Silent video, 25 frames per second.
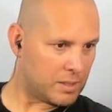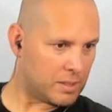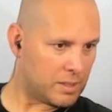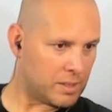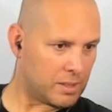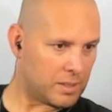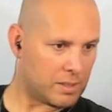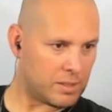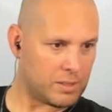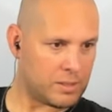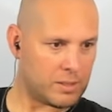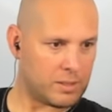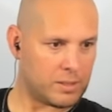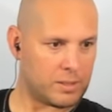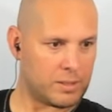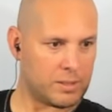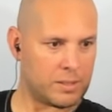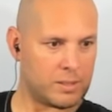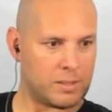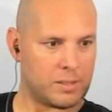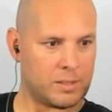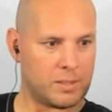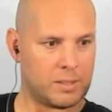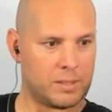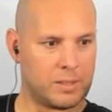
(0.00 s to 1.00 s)

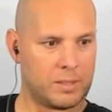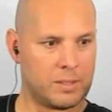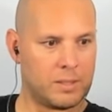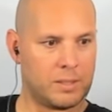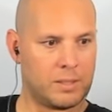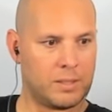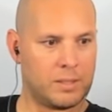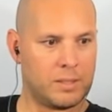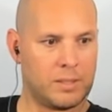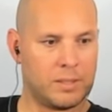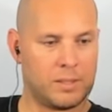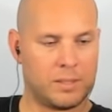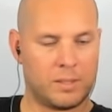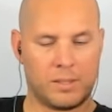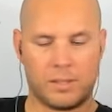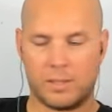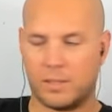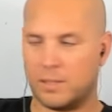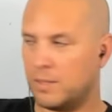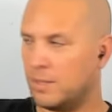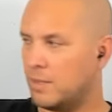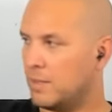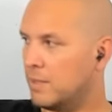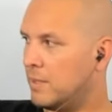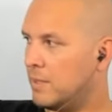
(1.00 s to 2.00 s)

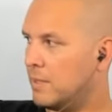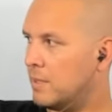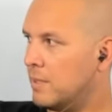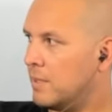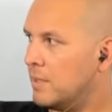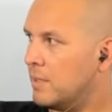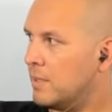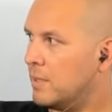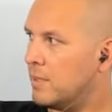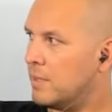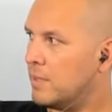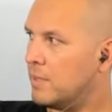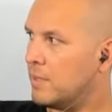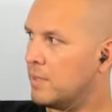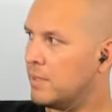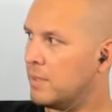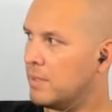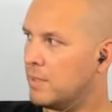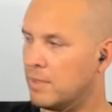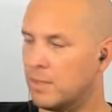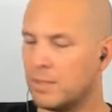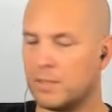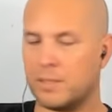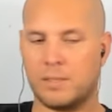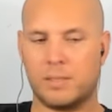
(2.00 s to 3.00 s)

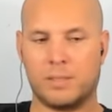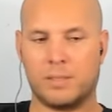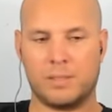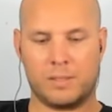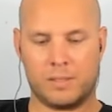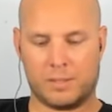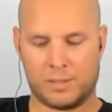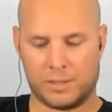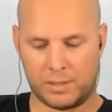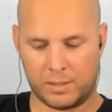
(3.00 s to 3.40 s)
The person shown says nothing.